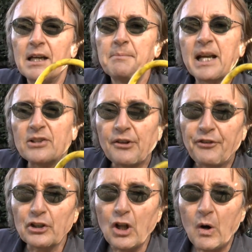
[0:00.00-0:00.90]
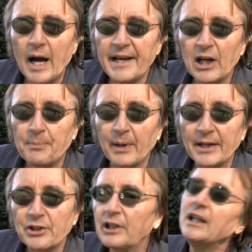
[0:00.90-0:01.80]
Because if you're low on air
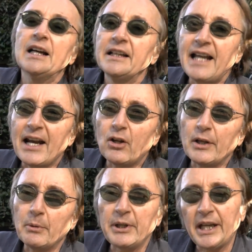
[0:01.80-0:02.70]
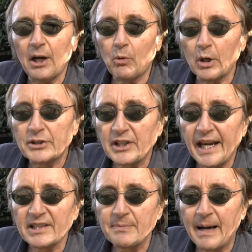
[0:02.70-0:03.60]
pressure, not only will you get worse
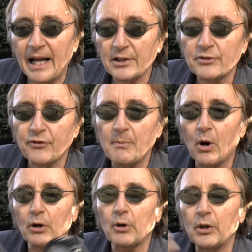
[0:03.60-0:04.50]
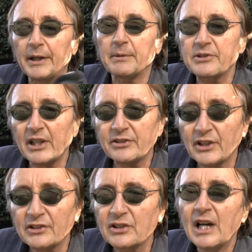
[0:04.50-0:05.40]
gas mileage from more rolling
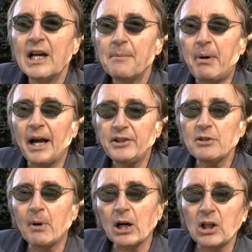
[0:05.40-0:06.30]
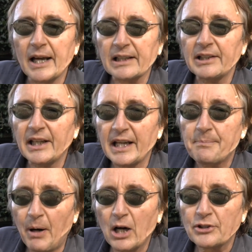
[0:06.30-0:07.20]
resistance, but you're more likely to get
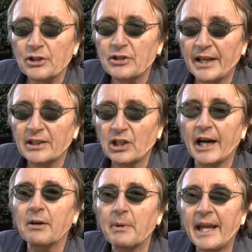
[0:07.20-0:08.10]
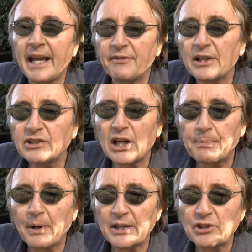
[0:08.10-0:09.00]
punctures on the tire when they have less air
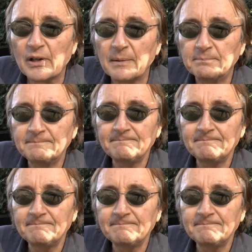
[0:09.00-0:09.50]
pressure in them.